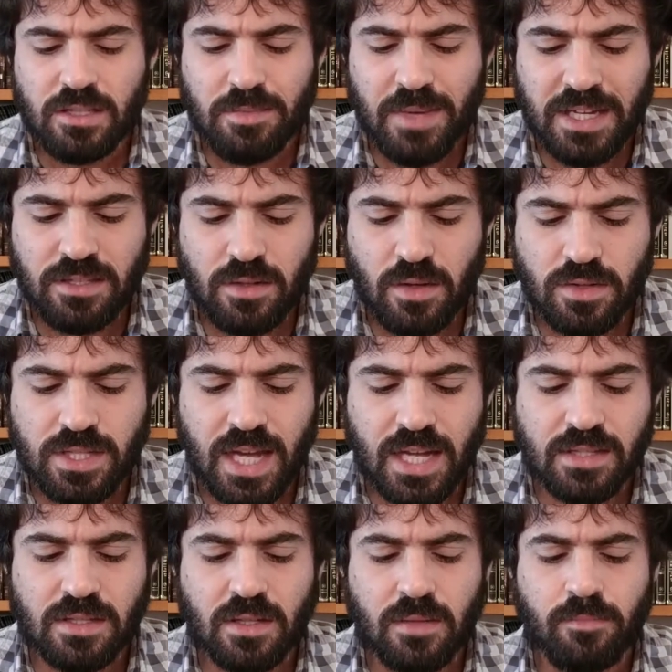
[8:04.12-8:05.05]
makes no
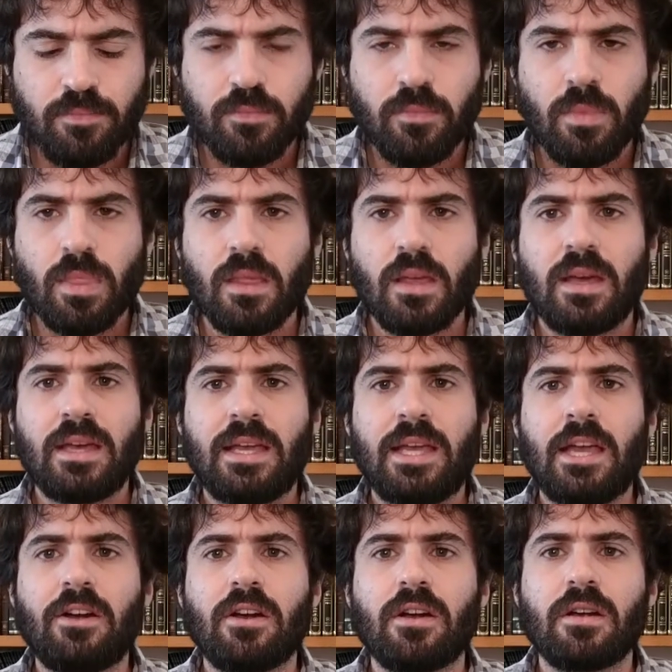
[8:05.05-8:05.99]
sense.
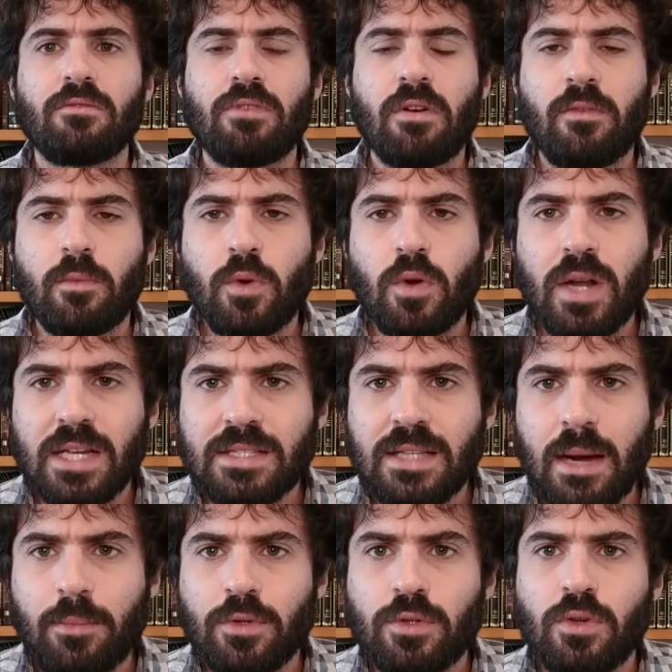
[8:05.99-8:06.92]
Here, Rav Amnuna has
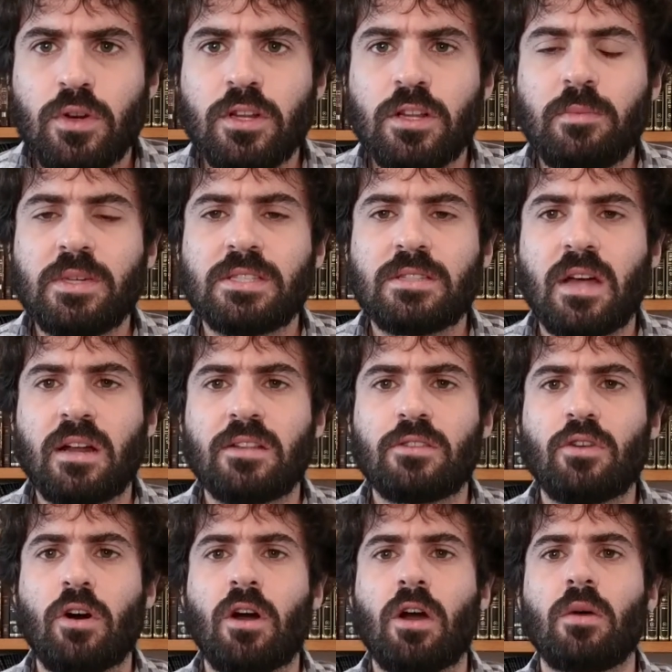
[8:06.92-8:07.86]
the opportunity to be
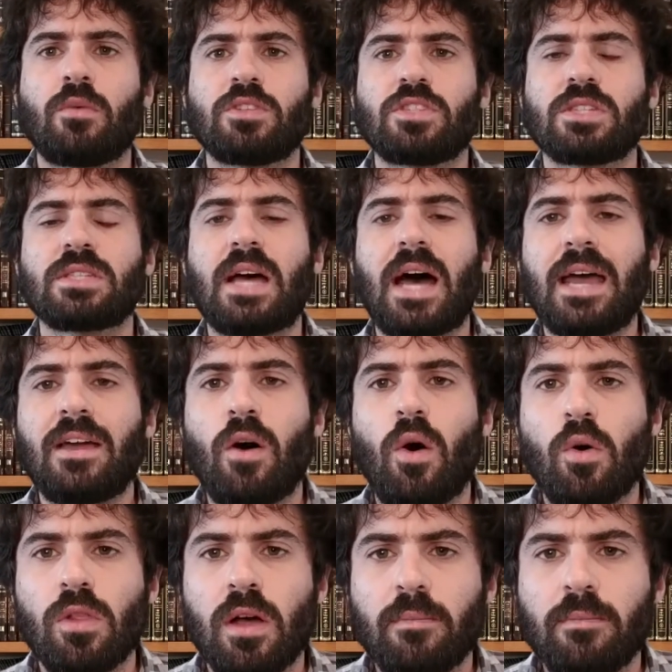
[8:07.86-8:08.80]
studying Torah, which is Chaya
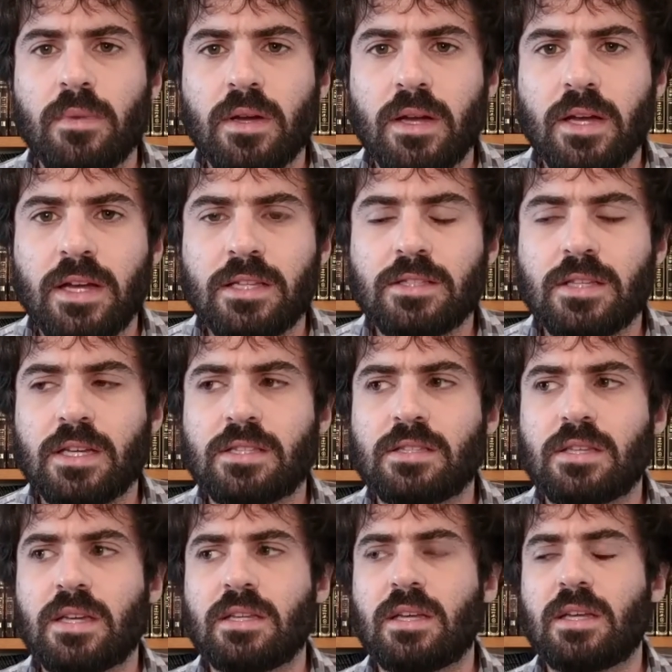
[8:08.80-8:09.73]
Olam. It's
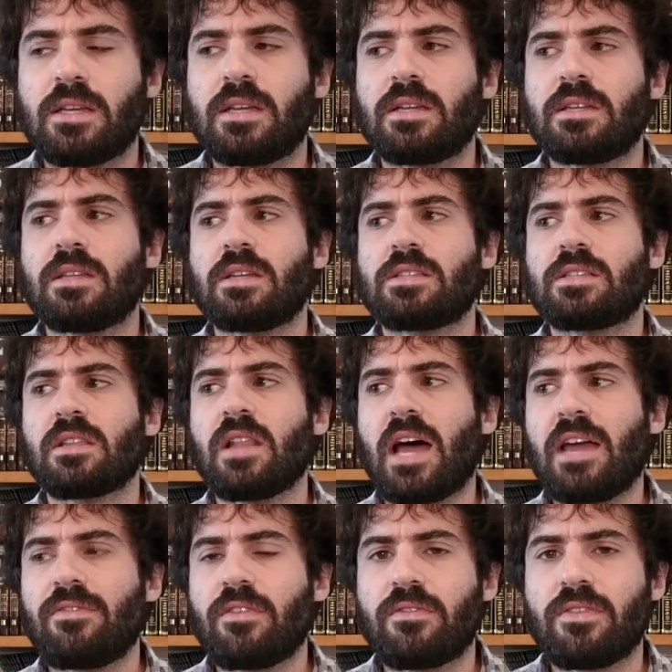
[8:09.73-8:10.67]
it's it, it, it's
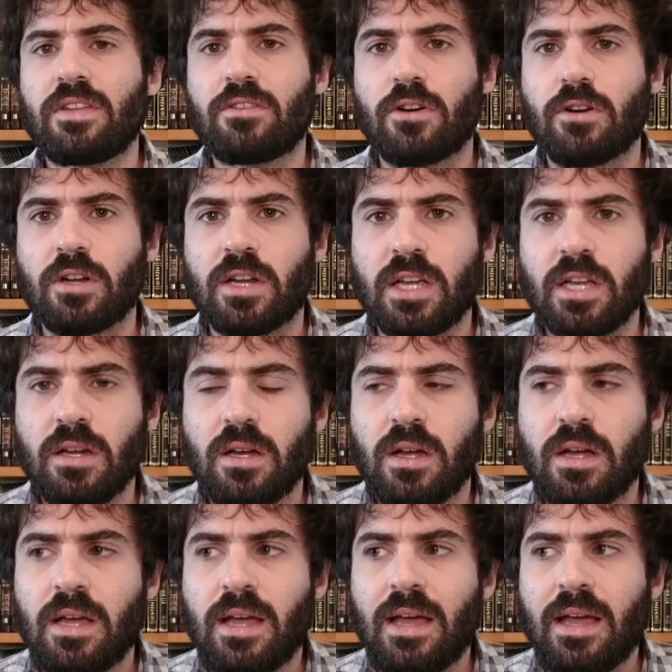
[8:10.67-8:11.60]
life of eternity,
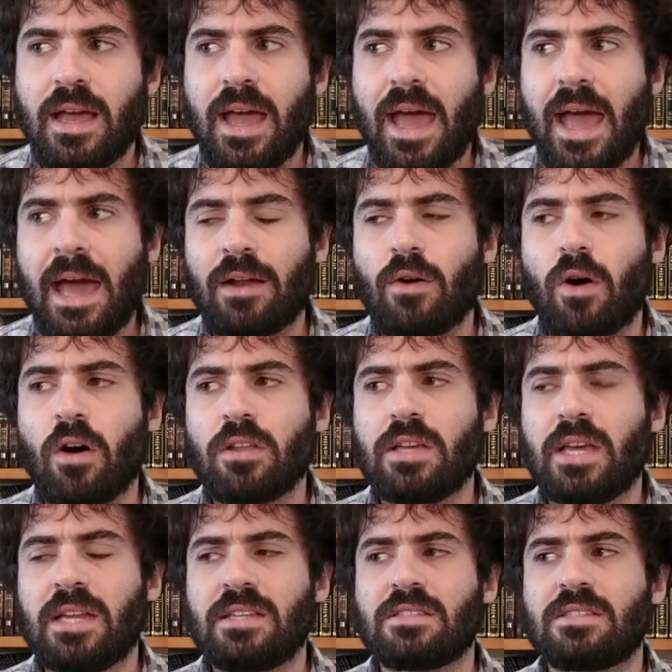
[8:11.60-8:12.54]
and all
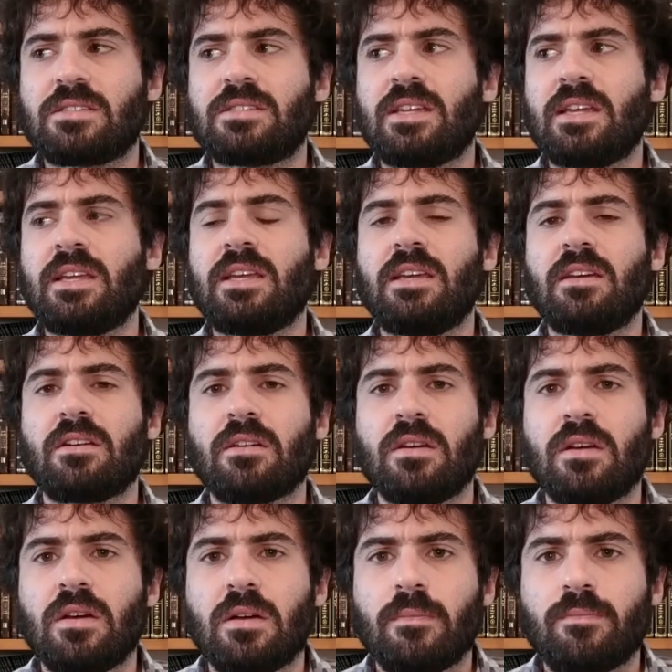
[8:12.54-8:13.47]
and he's sitting
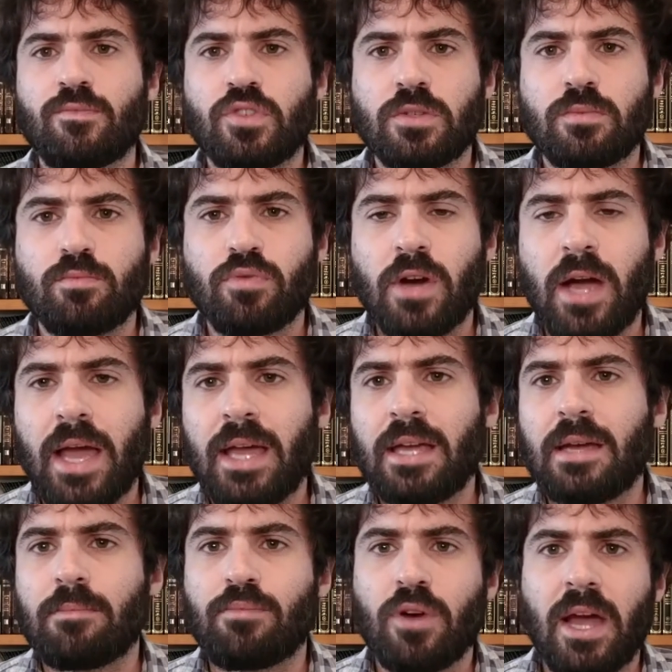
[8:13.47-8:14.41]
here just
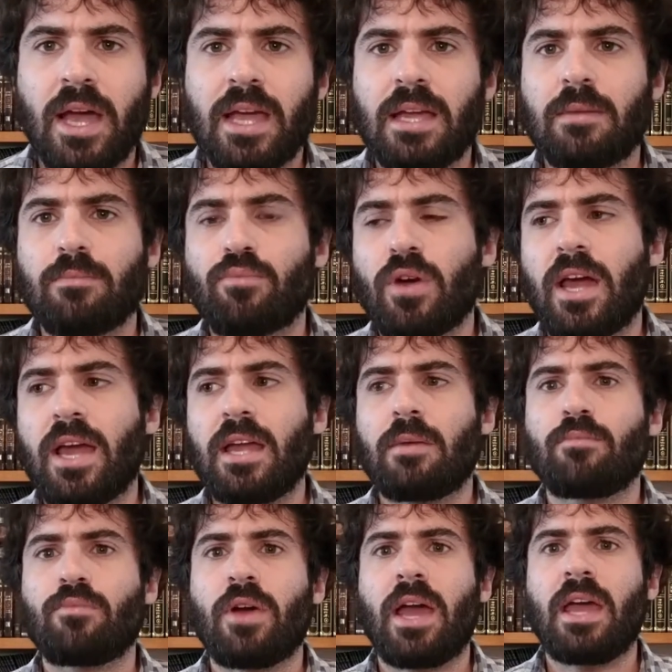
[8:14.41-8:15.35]
praying and praying and praying
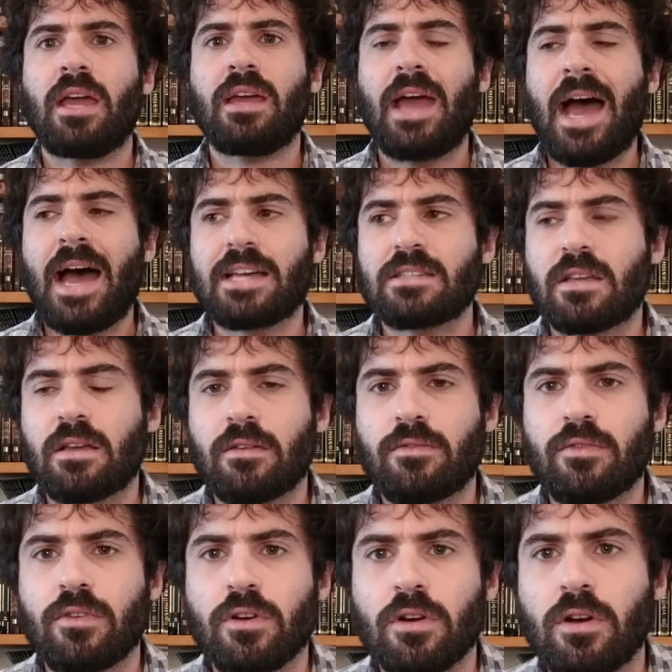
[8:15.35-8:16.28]
and praying, asking
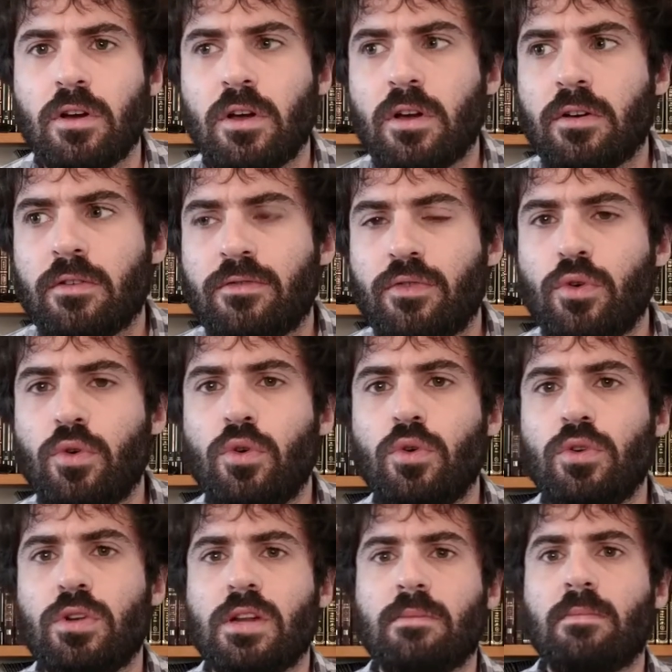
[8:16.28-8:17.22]
for
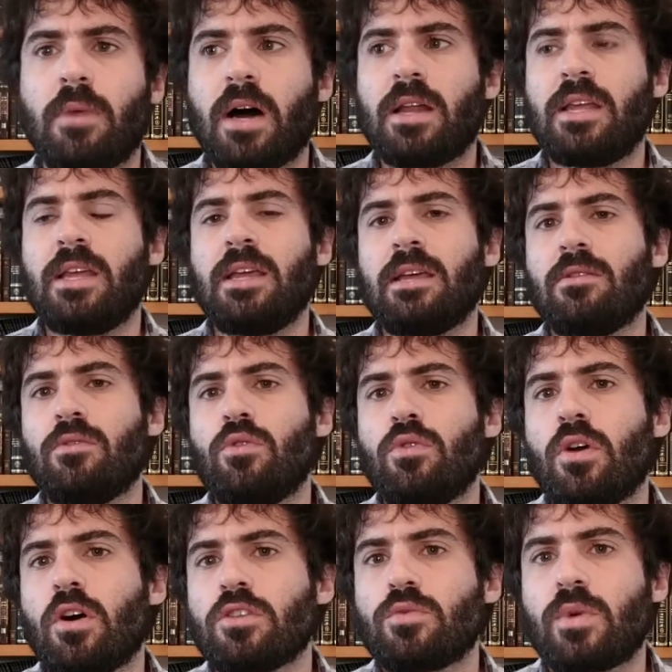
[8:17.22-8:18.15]
food and money and who
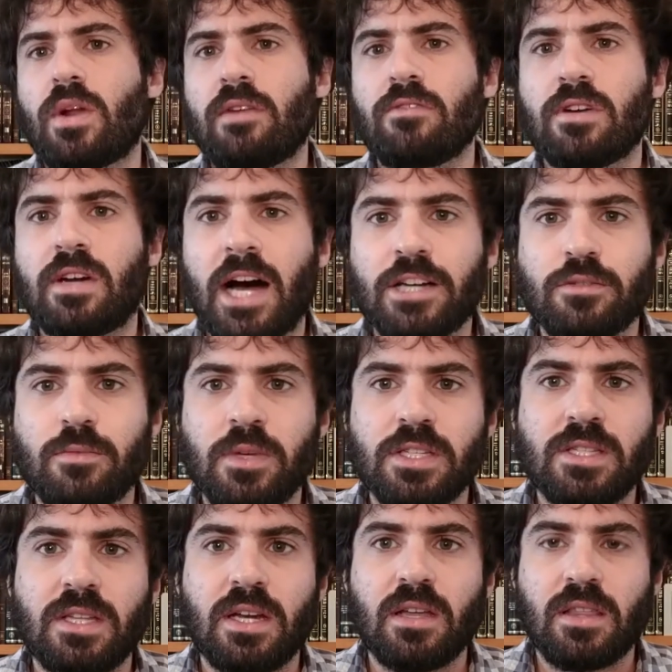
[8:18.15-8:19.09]
knows whatever
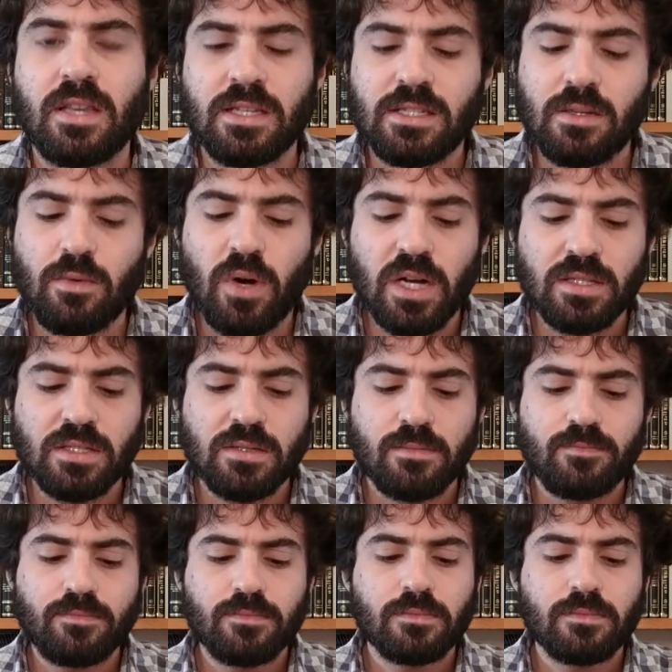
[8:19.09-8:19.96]
Gashmiastika thinks he wants.